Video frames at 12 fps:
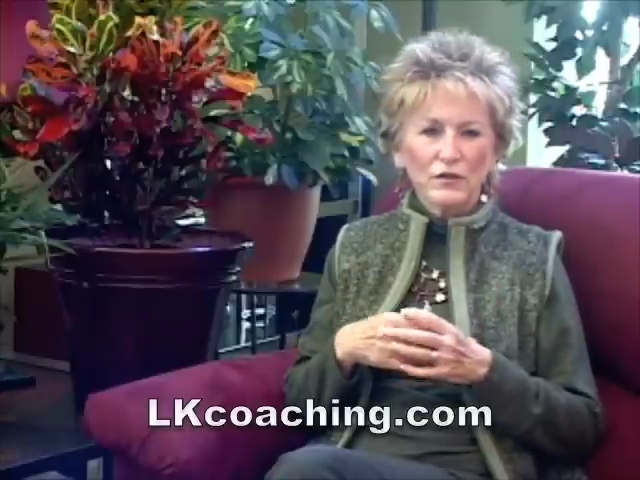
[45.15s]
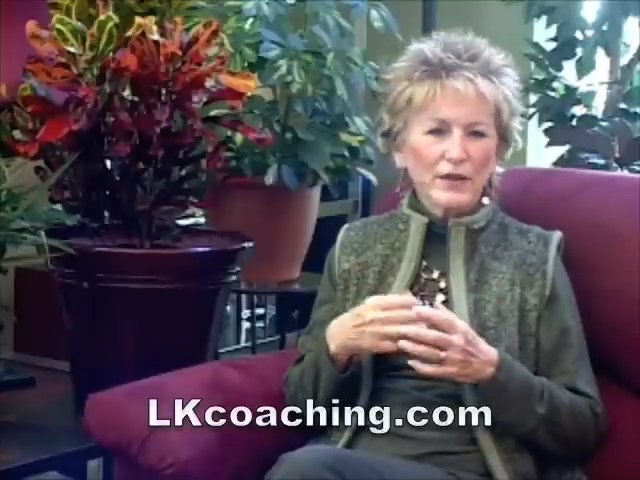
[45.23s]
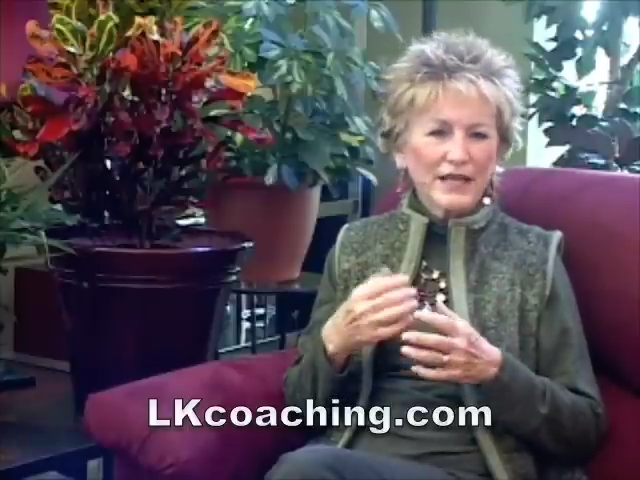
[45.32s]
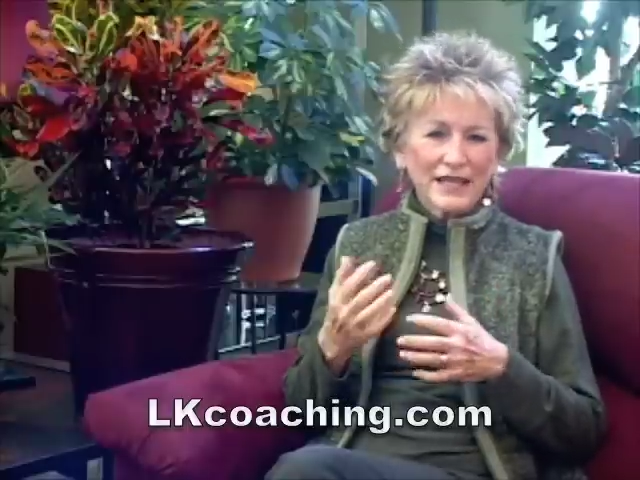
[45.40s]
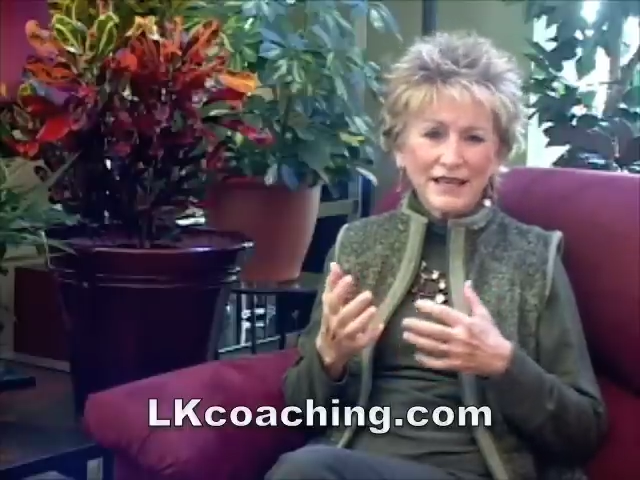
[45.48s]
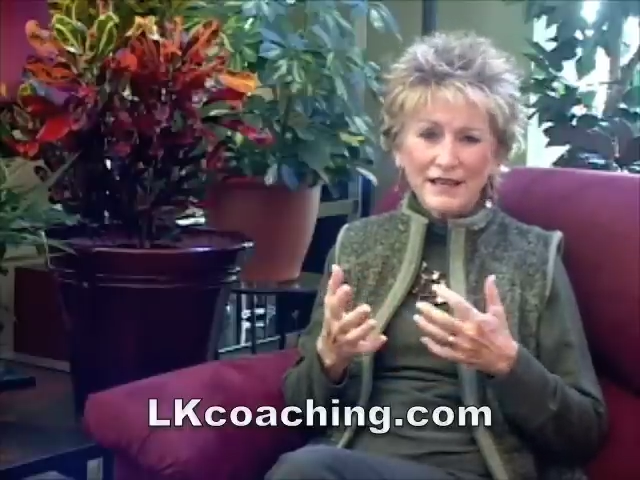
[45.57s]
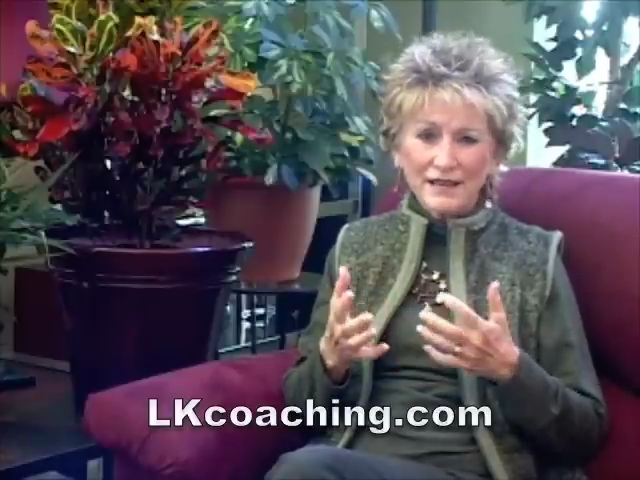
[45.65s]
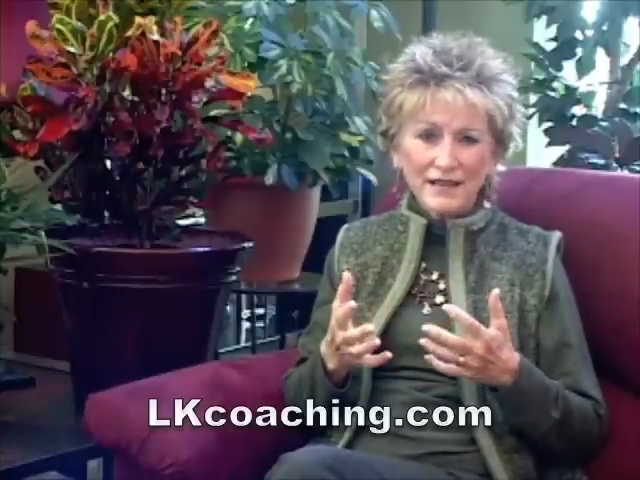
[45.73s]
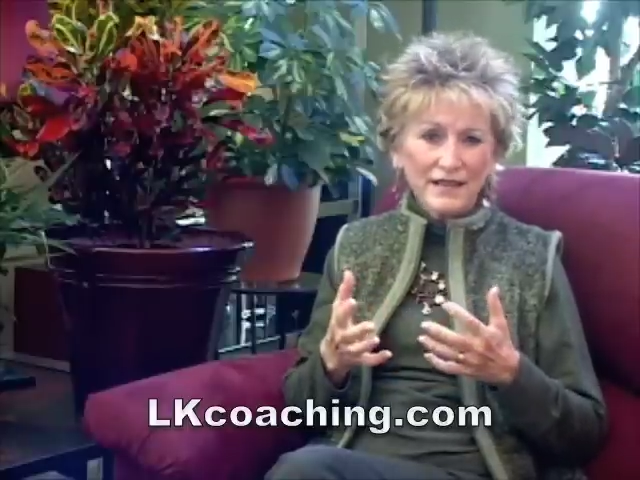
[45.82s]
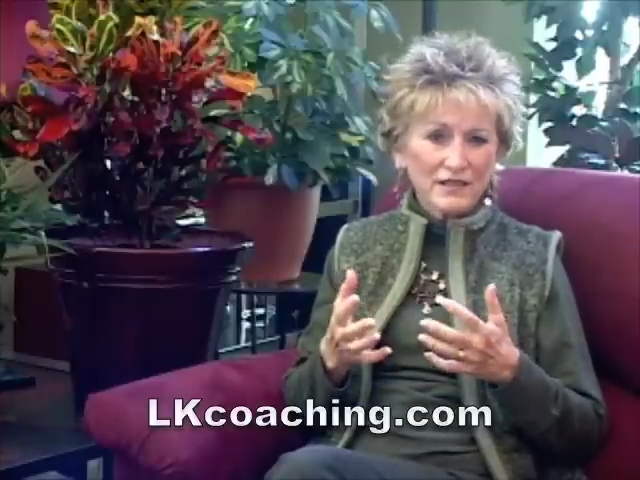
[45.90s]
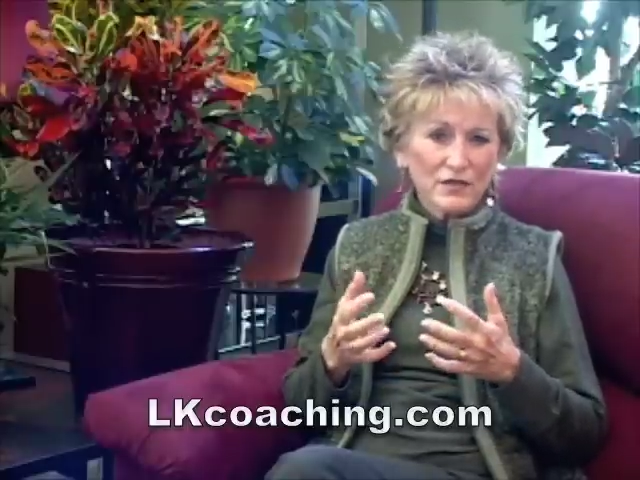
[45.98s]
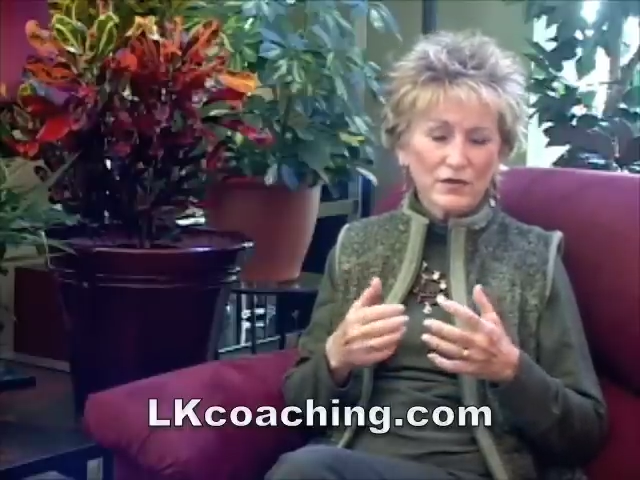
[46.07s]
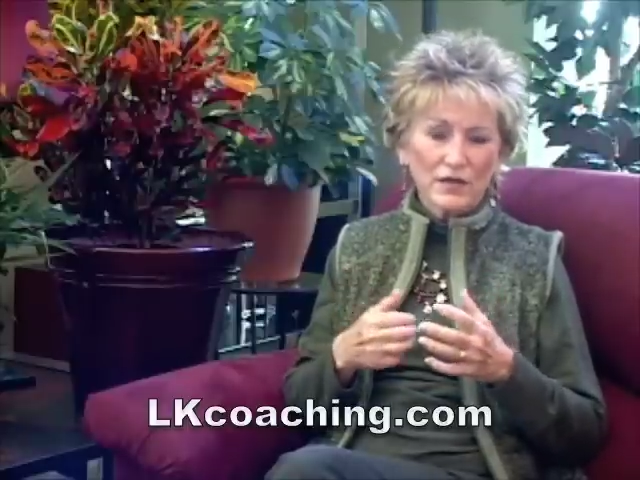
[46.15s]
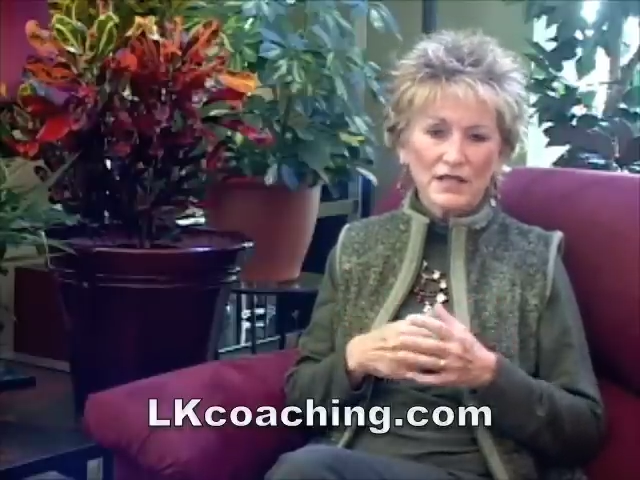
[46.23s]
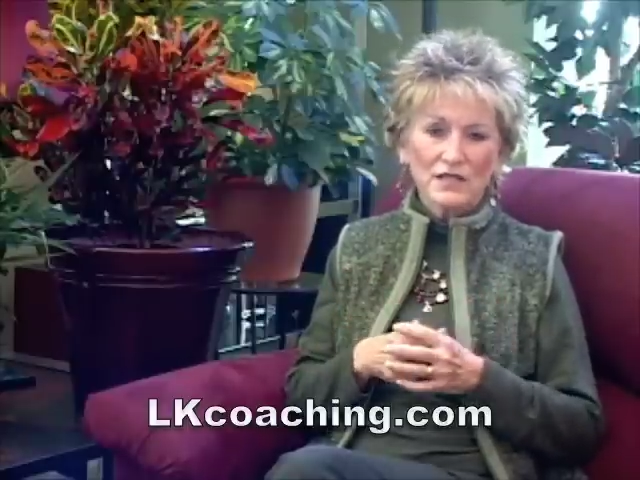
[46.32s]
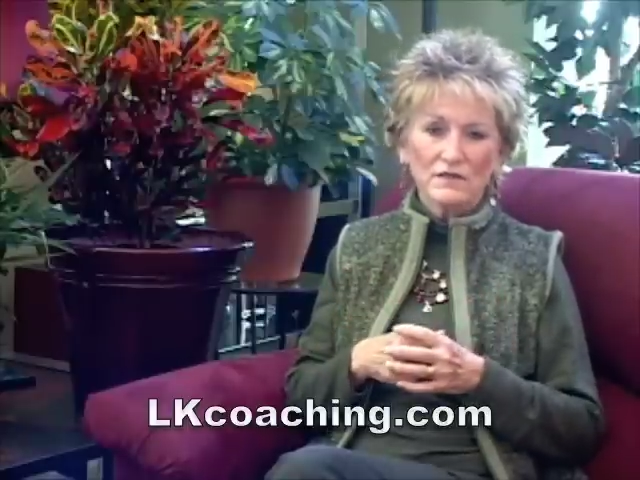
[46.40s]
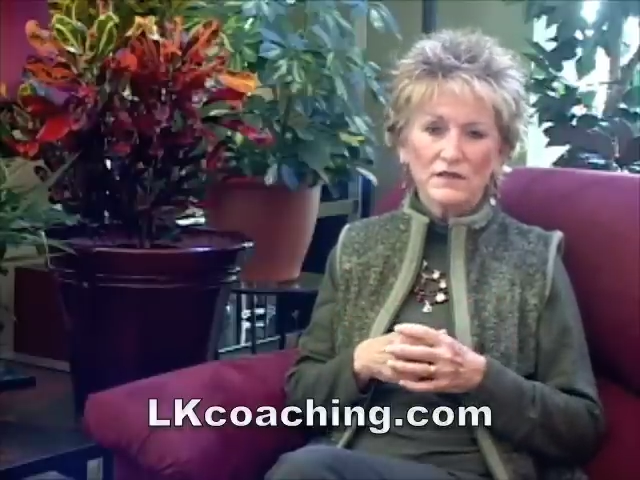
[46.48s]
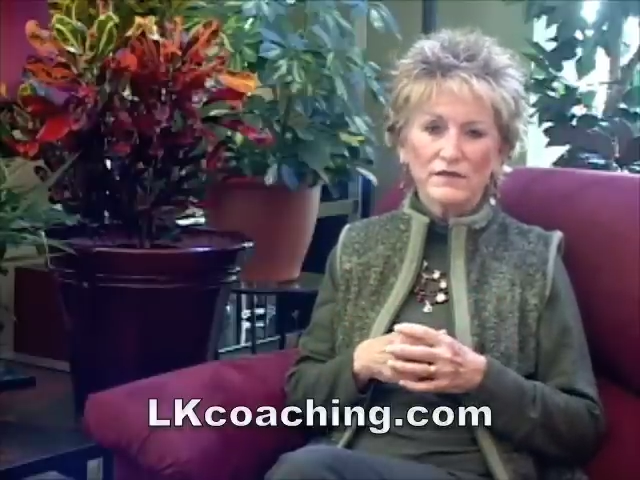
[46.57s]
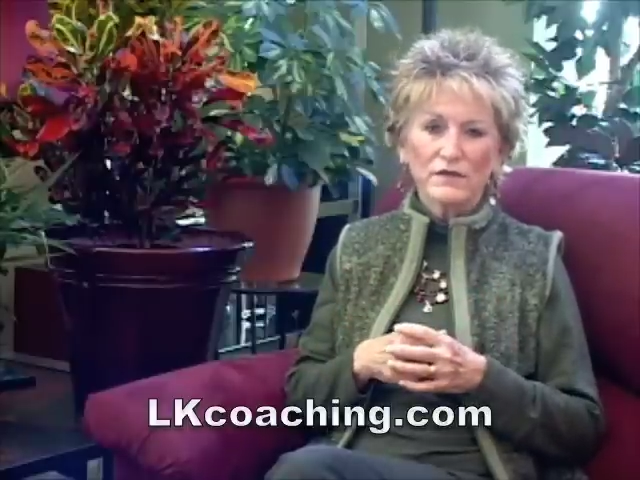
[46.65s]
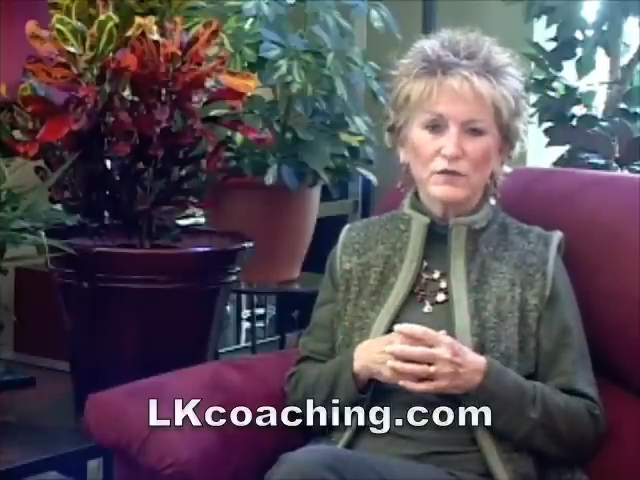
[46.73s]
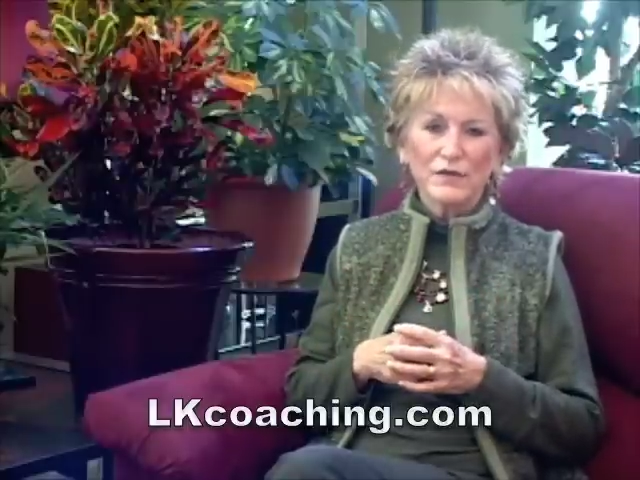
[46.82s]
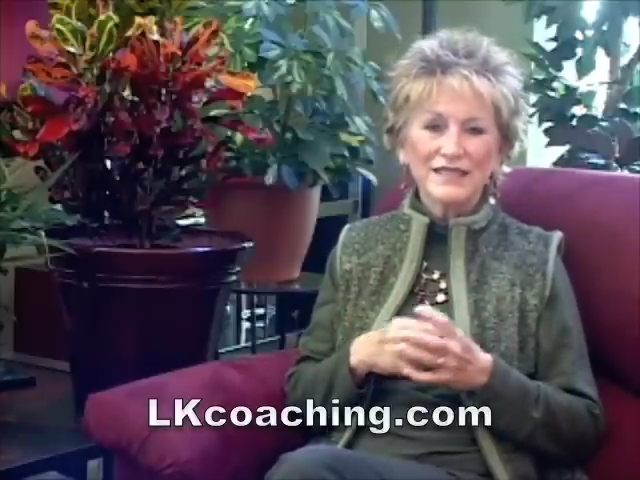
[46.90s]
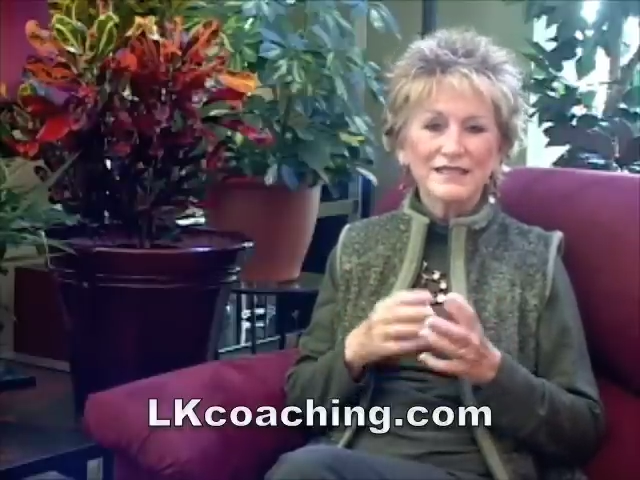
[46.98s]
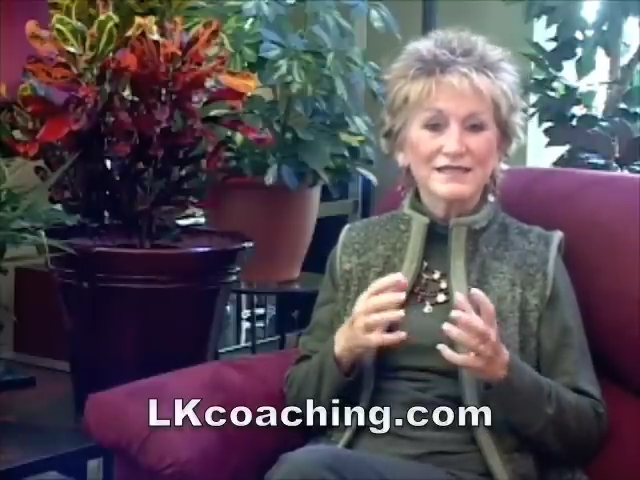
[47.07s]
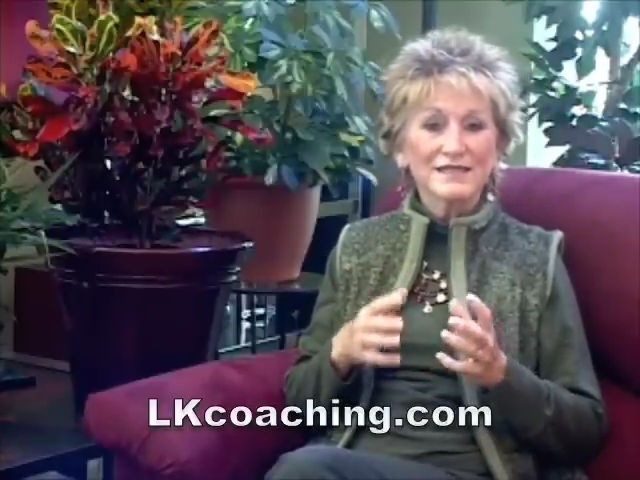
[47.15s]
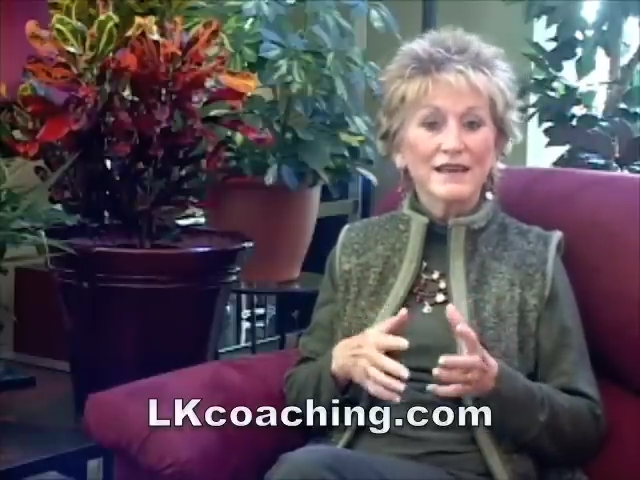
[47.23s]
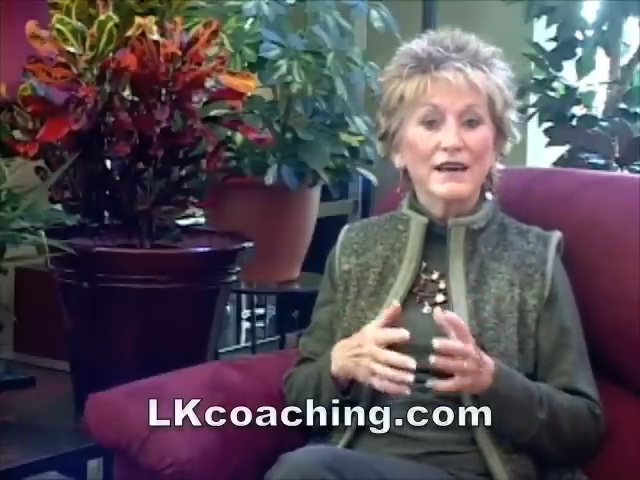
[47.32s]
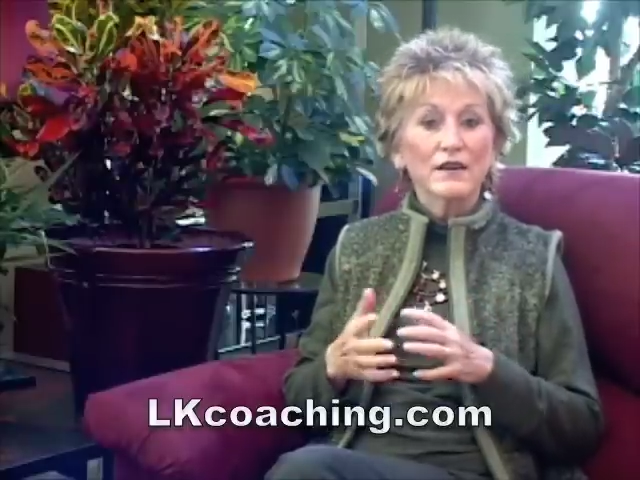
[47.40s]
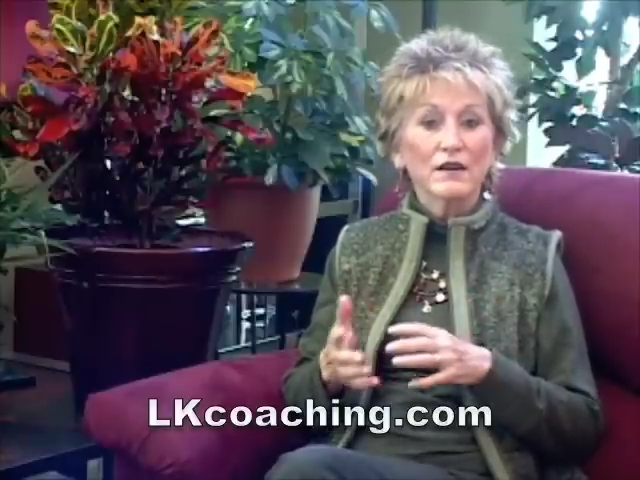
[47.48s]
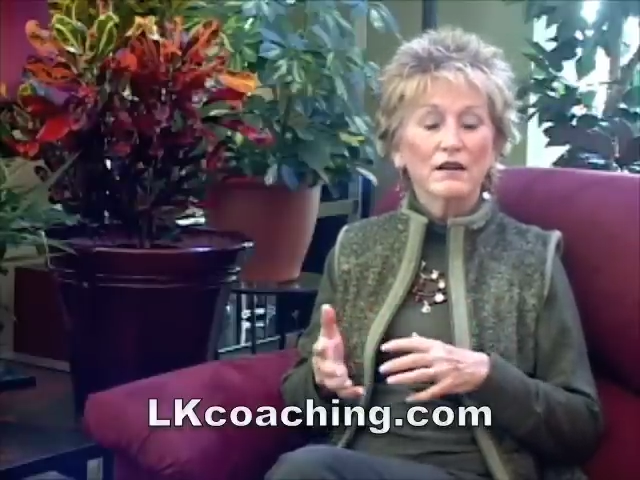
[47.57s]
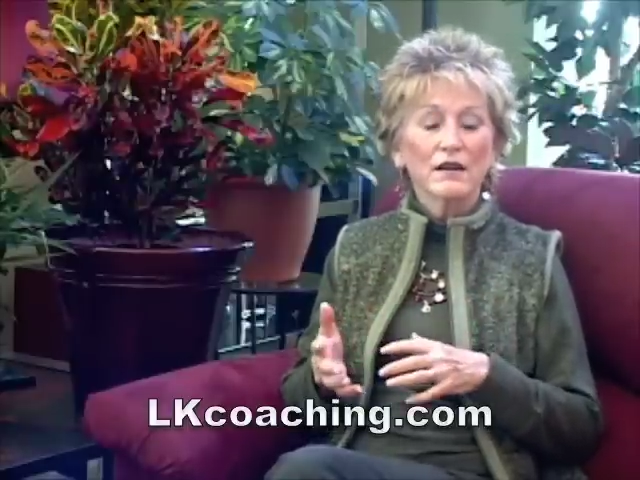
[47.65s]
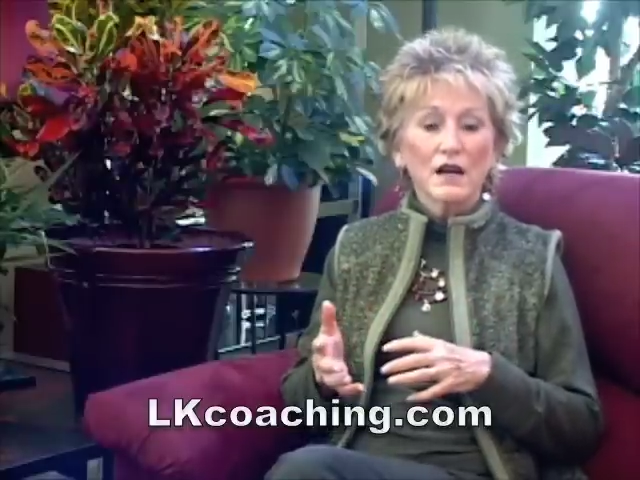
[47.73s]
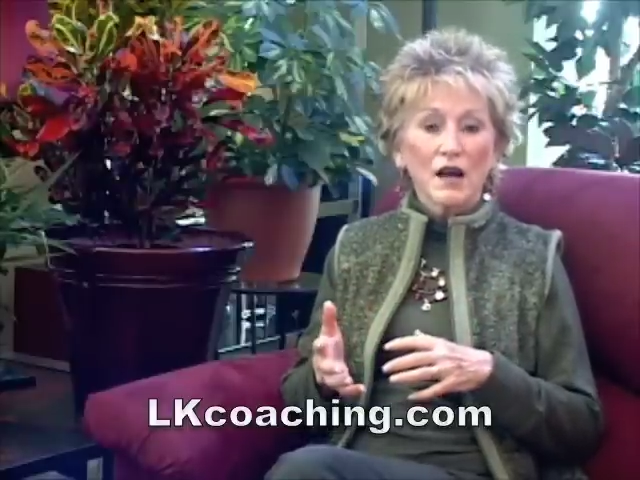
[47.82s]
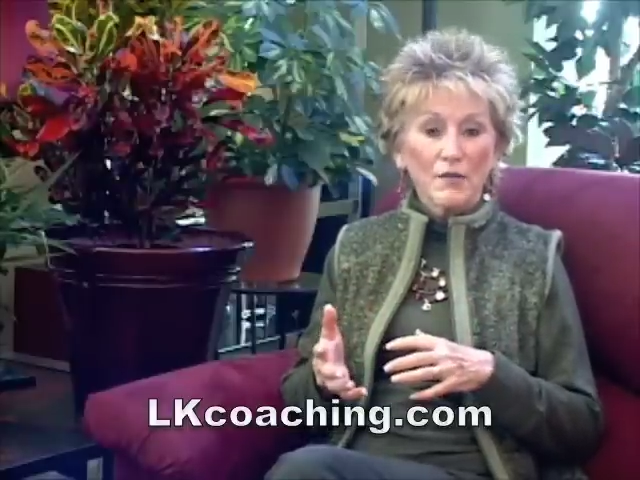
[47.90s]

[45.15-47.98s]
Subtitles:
We get headaches for lots of different reasons that are